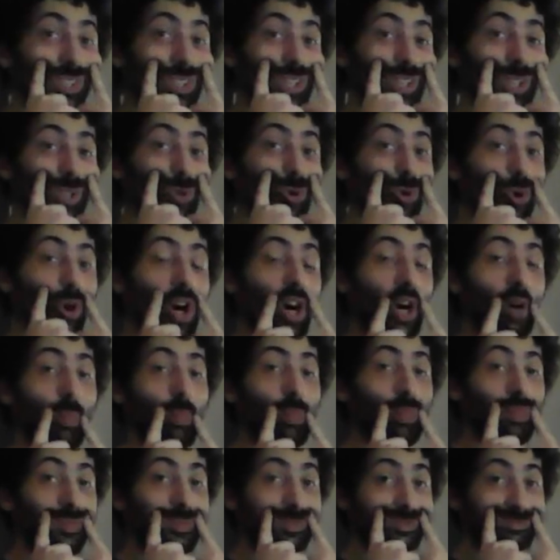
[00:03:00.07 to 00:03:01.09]
they go
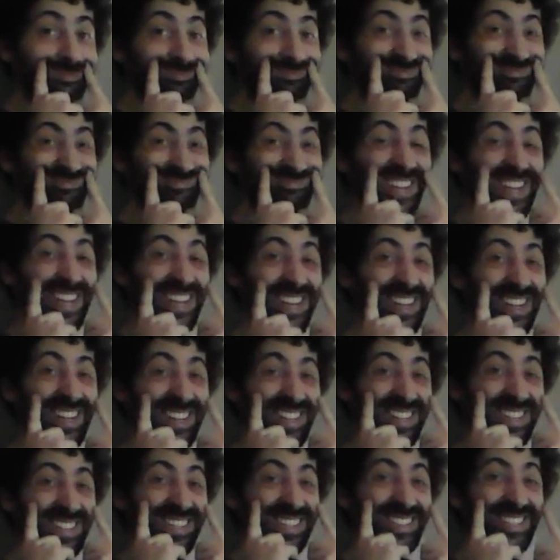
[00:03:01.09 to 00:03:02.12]
up,
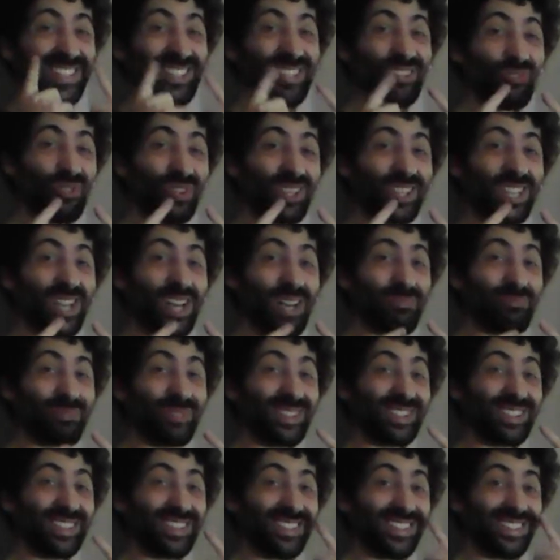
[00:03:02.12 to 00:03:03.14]
and what
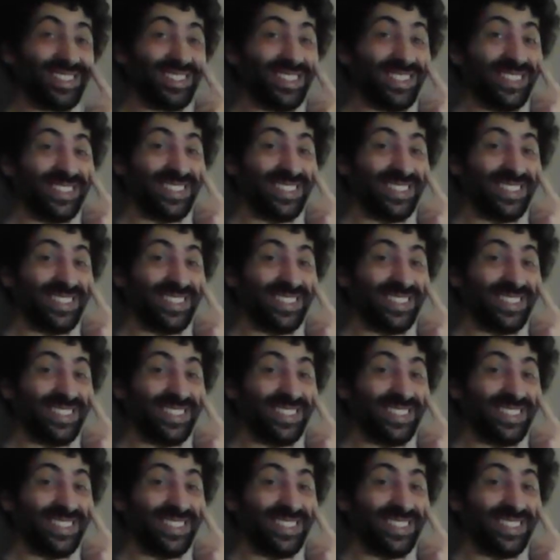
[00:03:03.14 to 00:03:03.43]
happens?